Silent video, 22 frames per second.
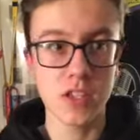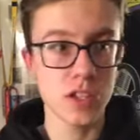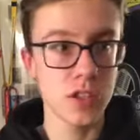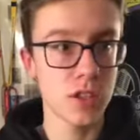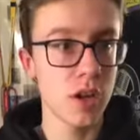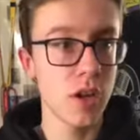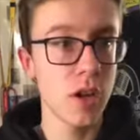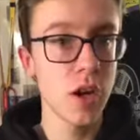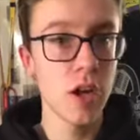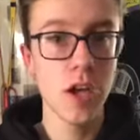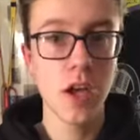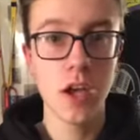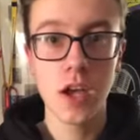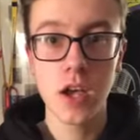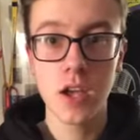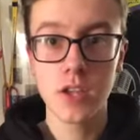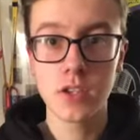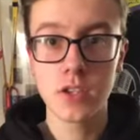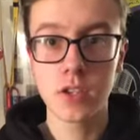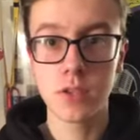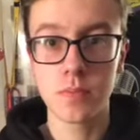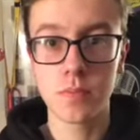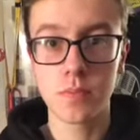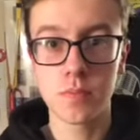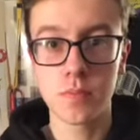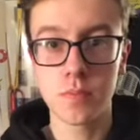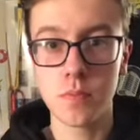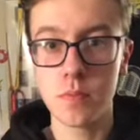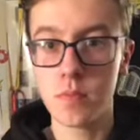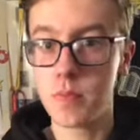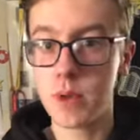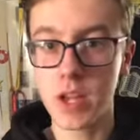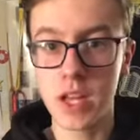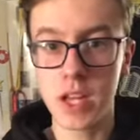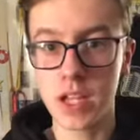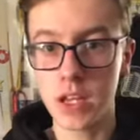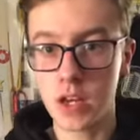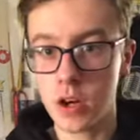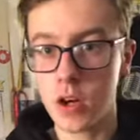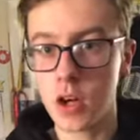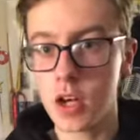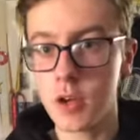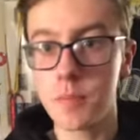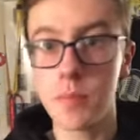to be any
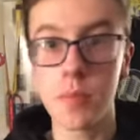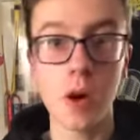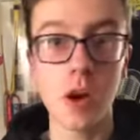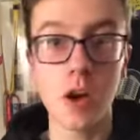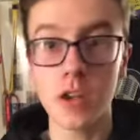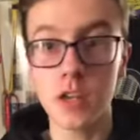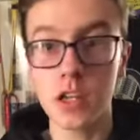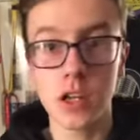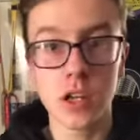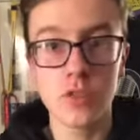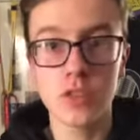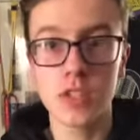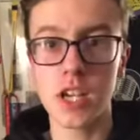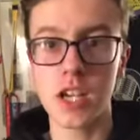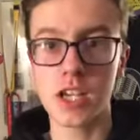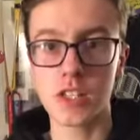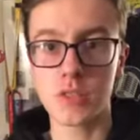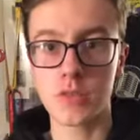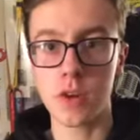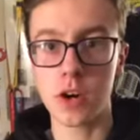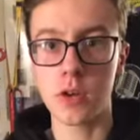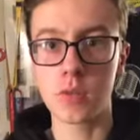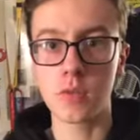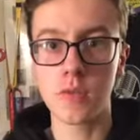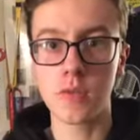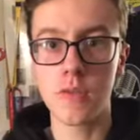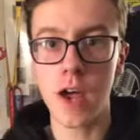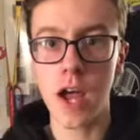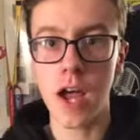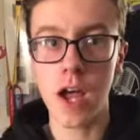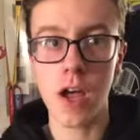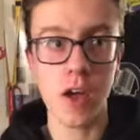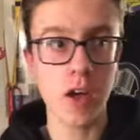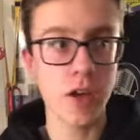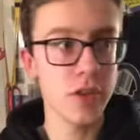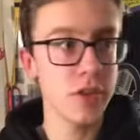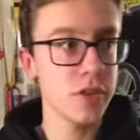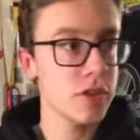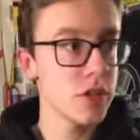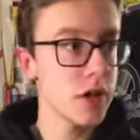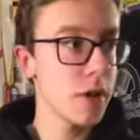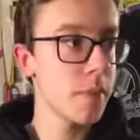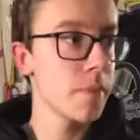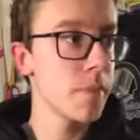higher, but, you know, satisfied with that,
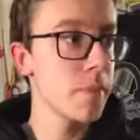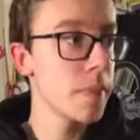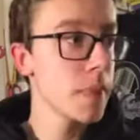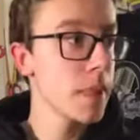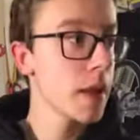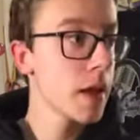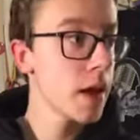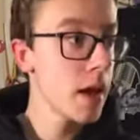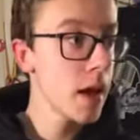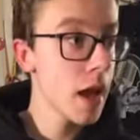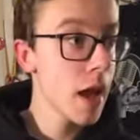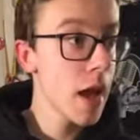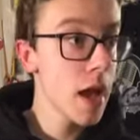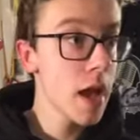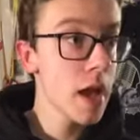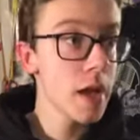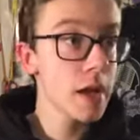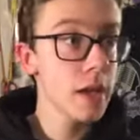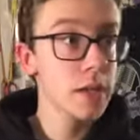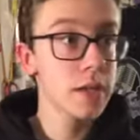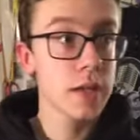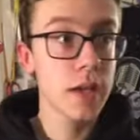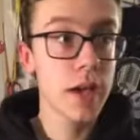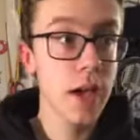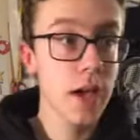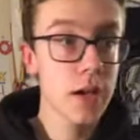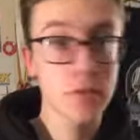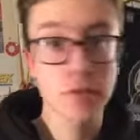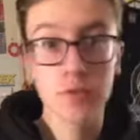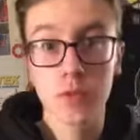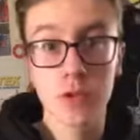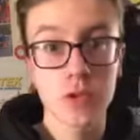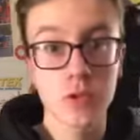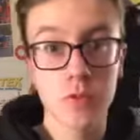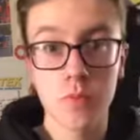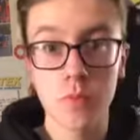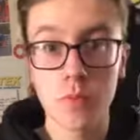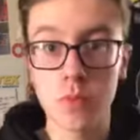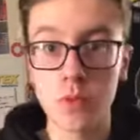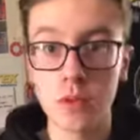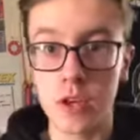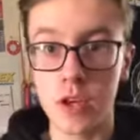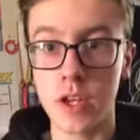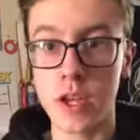and yeah, just
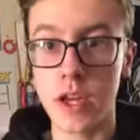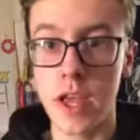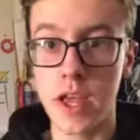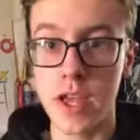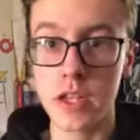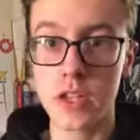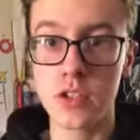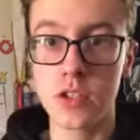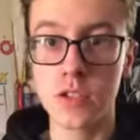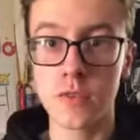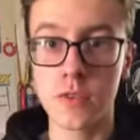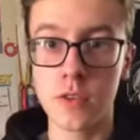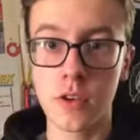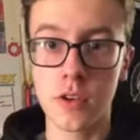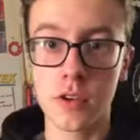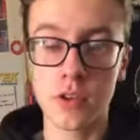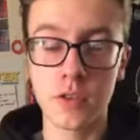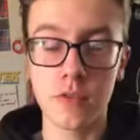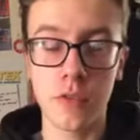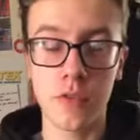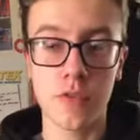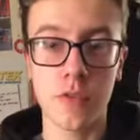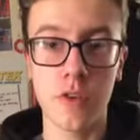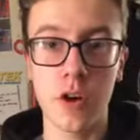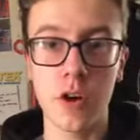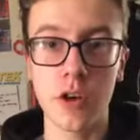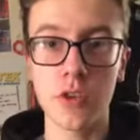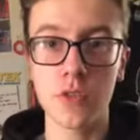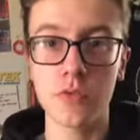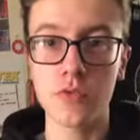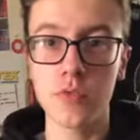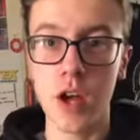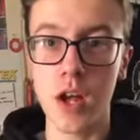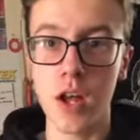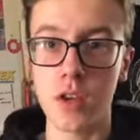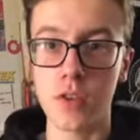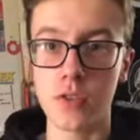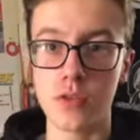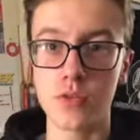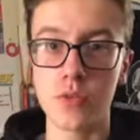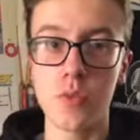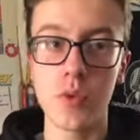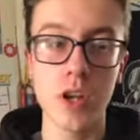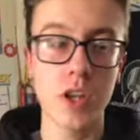looking ahead to the final
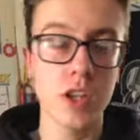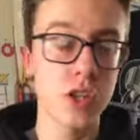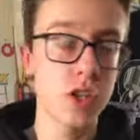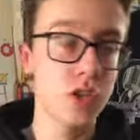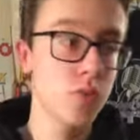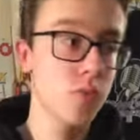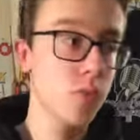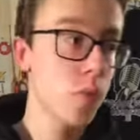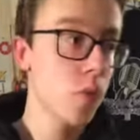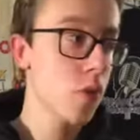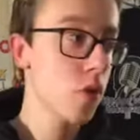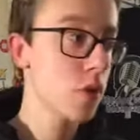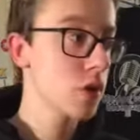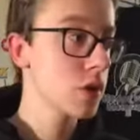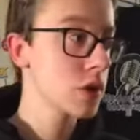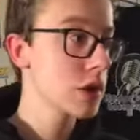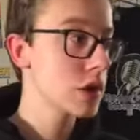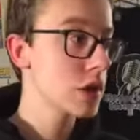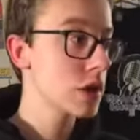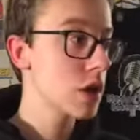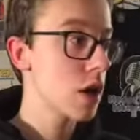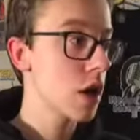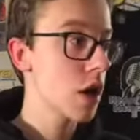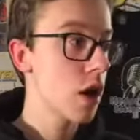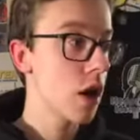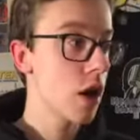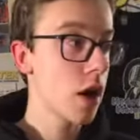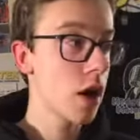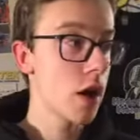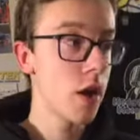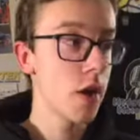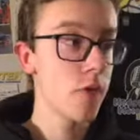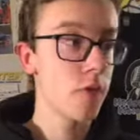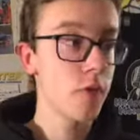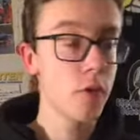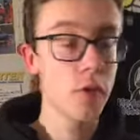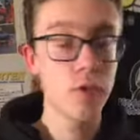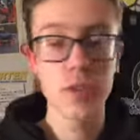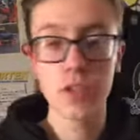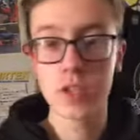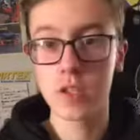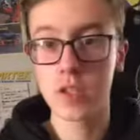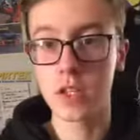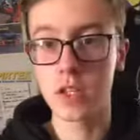round, which was
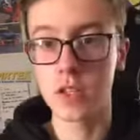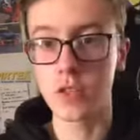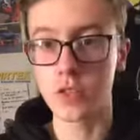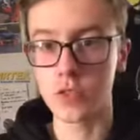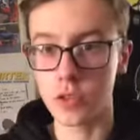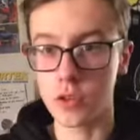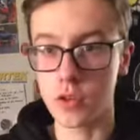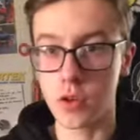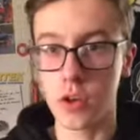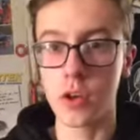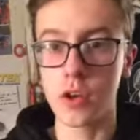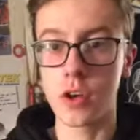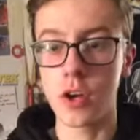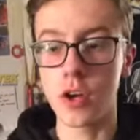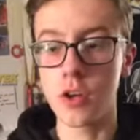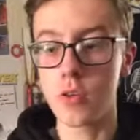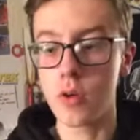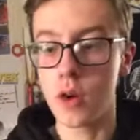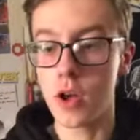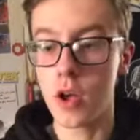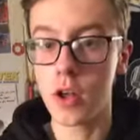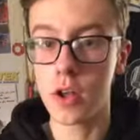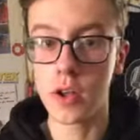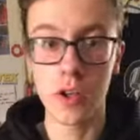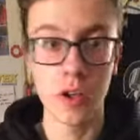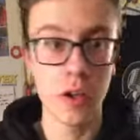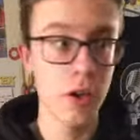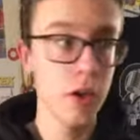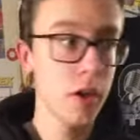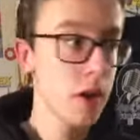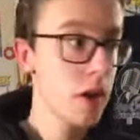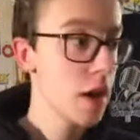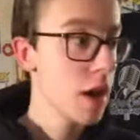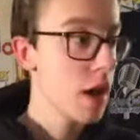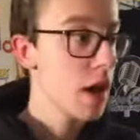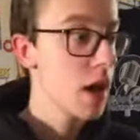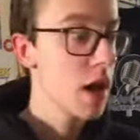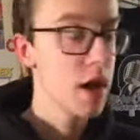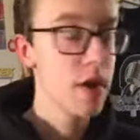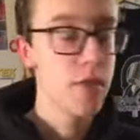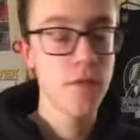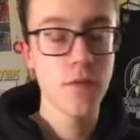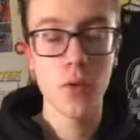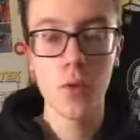obviously not too long ago, earlier
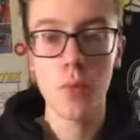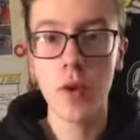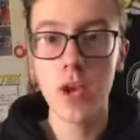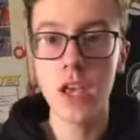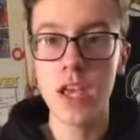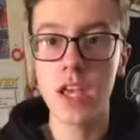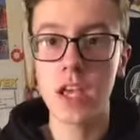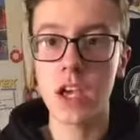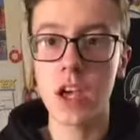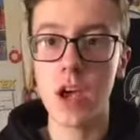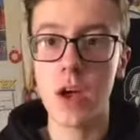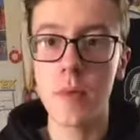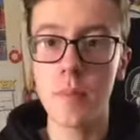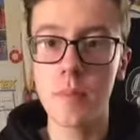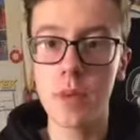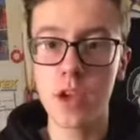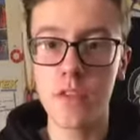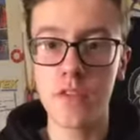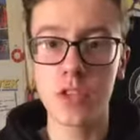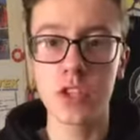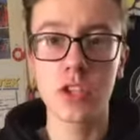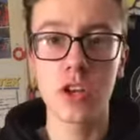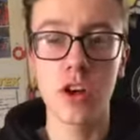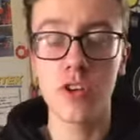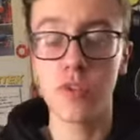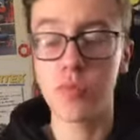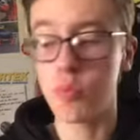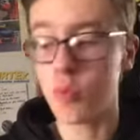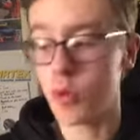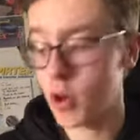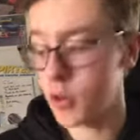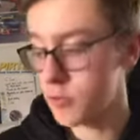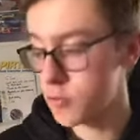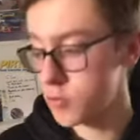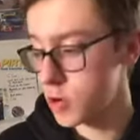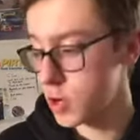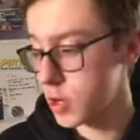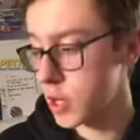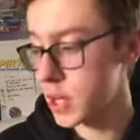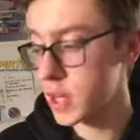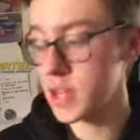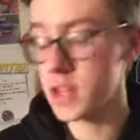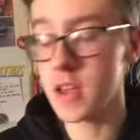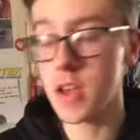in the week. A bit of a tough one,
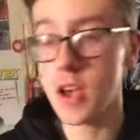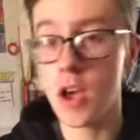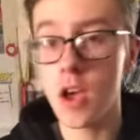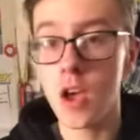really.